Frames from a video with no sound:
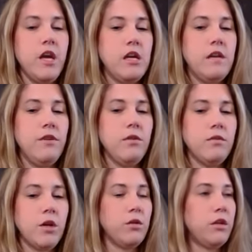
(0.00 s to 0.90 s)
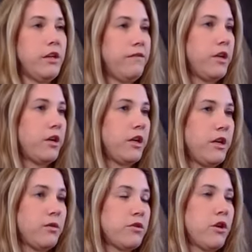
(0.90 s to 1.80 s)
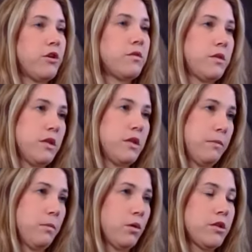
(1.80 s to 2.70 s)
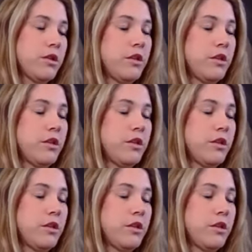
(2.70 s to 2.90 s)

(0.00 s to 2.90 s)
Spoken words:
if you don't live near any shows with T.I.P awards,